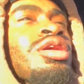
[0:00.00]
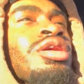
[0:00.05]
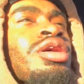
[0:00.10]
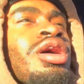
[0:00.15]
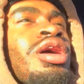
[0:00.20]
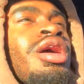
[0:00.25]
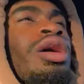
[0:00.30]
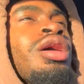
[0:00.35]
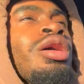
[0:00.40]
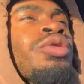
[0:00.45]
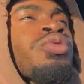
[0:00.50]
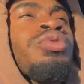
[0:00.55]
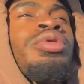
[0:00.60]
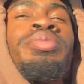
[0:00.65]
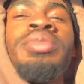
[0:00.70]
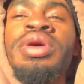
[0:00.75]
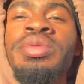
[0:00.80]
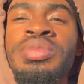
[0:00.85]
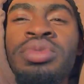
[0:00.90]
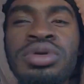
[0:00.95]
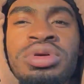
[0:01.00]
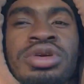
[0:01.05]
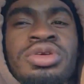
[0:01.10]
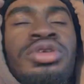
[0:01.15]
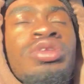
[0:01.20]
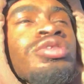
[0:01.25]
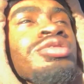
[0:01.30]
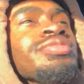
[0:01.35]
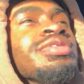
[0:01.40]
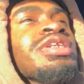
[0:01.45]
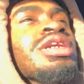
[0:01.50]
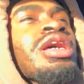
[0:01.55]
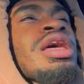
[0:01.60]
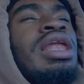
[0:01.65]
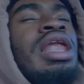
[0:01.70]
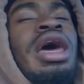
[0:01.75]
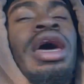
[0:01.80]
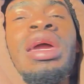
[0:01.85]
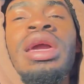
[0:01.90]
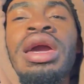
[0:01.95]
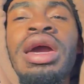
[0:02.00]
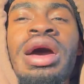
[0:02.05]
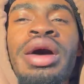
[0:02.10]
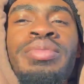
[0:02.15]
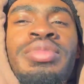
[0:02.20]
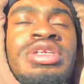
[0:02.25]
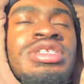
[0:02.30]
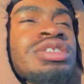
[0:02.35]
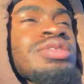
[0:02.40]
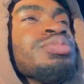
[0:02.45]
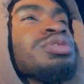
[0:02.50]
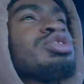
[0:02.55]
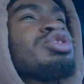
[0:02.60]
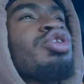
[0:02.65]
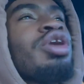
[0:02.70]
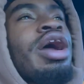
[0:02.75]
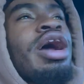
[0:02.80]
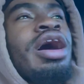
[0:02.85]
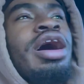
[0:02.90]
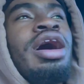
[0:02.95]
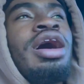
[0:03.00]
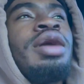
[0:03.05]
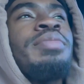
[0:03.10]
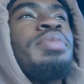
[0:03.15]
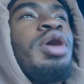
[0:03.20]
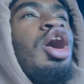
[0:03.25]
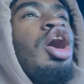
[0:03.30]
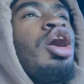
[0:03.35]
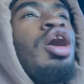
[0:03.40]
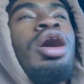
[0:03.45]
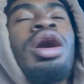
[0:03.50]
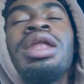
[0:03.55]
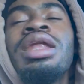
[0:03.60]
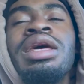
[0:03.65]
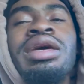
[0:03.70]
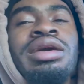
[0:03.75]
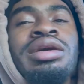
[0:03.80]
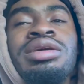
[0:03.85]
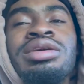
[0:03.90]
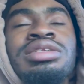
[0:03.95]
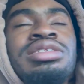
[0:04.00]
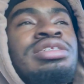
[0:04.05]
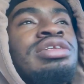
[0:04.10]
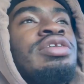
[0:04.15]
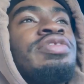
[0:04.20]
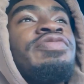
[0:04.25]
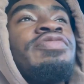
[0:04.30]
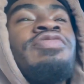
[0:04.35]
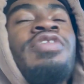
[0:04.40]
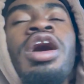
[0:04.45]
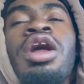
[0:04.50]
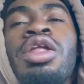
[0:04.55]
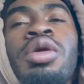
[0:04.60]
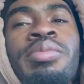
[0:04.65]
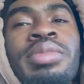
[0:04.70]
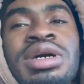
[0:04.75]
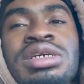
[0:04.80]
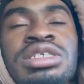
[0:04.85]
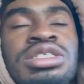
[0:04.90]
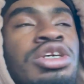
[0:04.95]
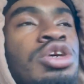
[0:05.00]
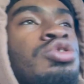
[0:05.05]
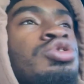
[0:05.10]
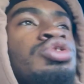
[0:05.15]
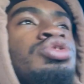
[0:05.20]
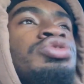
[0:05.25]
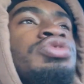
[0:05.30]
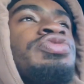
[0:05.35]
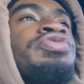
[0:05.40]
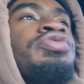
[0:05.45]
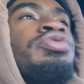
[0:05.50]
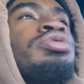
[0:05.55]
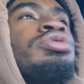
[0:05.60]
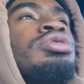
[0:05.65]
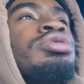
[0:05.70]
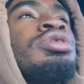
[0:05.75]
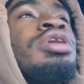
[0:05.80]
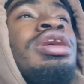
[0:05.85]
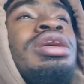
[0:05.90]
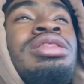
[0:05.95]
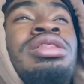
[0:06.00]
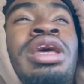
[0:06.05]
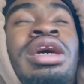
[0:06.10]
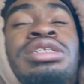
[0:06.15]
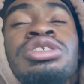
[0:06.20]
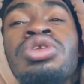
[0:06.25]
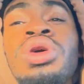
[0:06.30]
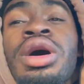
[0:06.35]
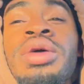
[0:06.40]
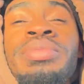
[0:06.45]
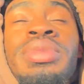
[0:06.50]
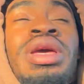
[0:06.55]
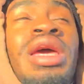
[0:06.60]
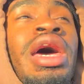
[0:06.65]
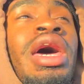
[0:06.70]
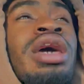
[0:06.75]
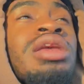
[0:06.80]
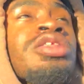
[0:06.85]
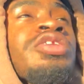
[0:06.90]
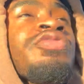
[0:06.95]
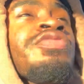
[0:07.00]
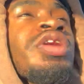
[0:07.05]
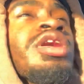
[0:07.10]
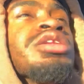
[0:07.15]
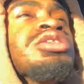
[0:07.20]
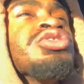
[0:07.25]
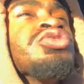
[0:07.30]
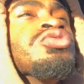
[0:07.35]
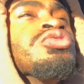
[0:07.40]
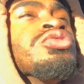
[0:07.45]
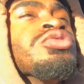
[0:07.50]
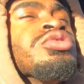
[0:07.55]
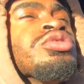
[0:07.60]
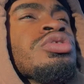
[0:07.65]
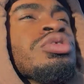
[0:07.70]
And remember, you know what I'm saying, like, comment, subscribe, all that good stuff. Follow my socials, for real. That's where I be active at too.